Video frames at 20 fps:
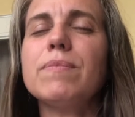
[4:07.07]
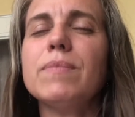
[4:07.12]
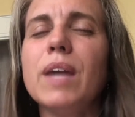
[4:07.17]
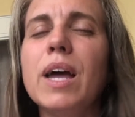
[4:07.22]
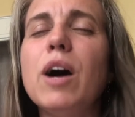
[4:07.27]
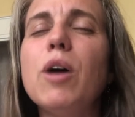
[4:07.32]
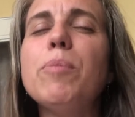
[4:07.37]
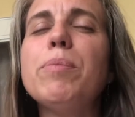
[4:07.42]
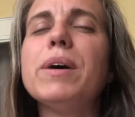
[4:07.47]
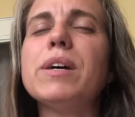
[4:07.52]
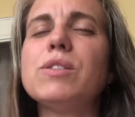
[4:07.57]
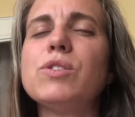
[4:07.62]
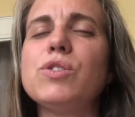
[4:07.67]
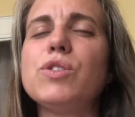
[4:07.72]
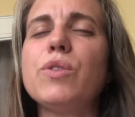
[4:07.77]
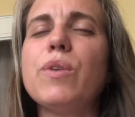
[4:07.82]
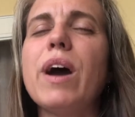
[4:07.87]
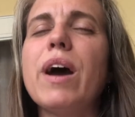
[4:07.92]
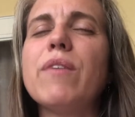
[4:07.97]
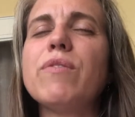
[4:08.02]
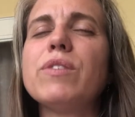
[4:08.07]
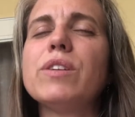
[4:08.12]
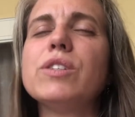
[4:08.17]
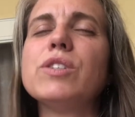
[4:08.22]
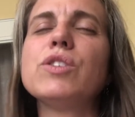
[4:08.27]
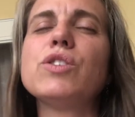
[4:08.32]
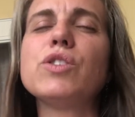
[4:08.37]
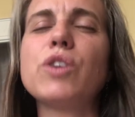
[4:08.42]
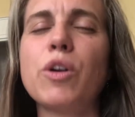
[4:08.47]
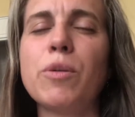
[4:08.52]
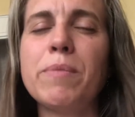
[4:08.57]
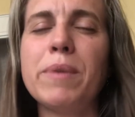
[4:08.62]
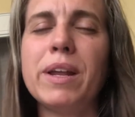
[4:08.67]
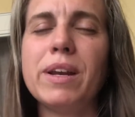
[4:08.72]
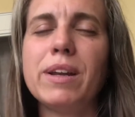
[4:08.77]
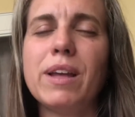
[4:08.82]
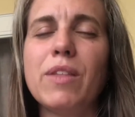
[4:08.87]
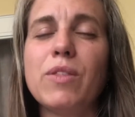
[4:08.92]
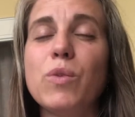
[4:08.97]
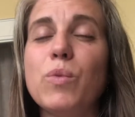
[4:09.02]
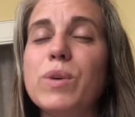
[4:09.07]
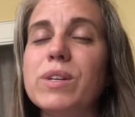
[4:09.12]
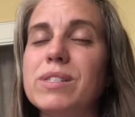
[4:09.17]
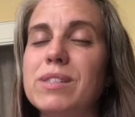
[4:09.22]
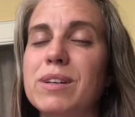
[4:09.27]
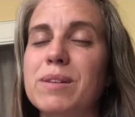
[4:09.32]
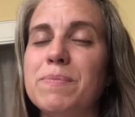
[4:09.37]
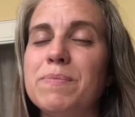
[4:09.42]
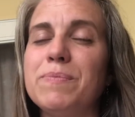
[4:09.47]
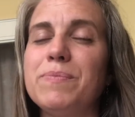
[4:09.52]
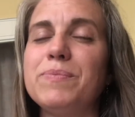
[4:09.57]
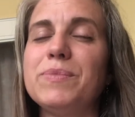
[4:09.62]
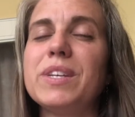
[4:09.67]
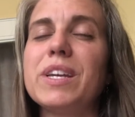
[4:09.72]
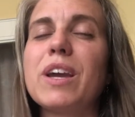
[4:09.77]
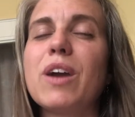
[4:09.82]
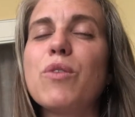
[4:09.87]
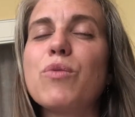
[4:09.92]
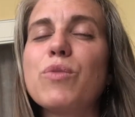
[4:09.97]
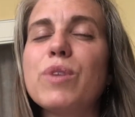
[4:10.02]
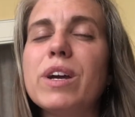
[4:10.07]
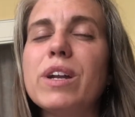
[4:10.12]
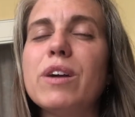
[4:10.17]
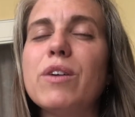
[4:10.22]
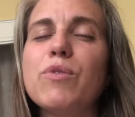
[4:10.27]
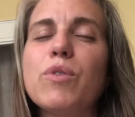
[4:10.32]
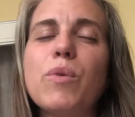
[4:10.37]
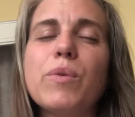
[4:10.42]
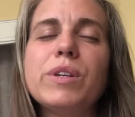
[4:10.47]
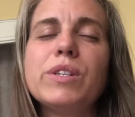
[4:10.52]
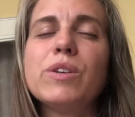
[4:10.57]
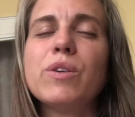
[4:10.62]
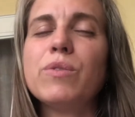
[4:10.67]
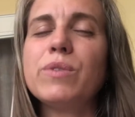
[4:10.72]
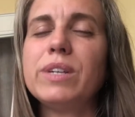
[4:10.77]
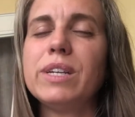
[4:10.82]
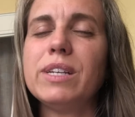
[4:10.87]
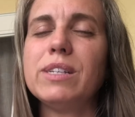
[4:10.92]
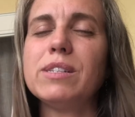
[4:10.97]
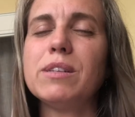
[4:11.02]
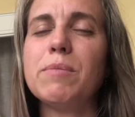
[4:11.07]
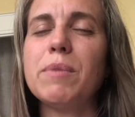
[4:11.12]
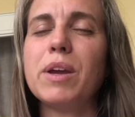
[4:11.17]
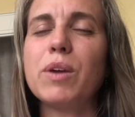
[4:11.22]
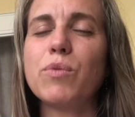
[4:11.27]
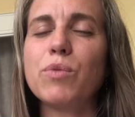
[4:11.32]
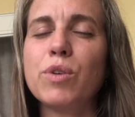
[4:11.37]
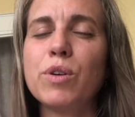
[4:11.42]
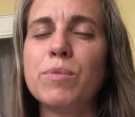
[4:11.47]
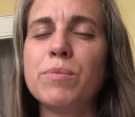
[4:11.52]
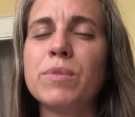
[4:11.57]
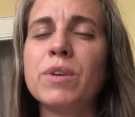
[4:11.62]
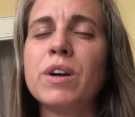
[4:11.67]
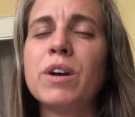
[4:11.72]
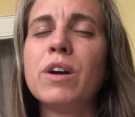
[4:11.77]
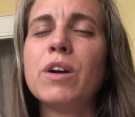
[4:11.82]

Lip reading: Help us to have the discernment and the wisdom to get rid of what we don't need to make room